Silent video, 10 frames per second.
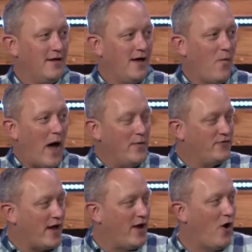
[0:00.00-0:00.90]
Why do we
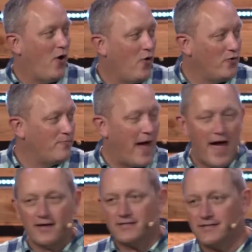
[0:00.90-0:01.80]
try to hold
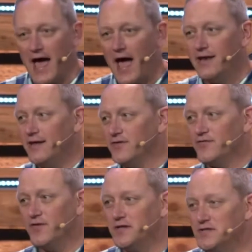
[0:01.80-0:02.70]
back sadness,
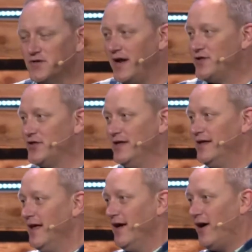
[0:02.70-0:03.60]
frustration,
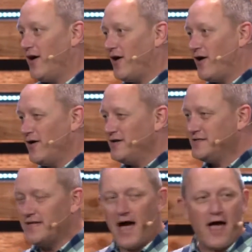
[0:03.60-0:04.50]
our
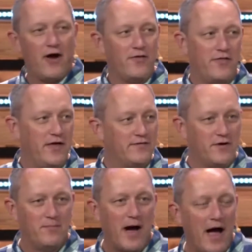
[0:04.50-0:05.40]
desire, the things that are
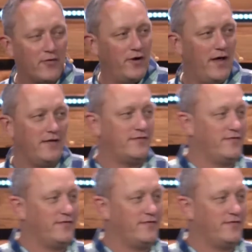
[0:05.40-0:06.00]
bothering us, as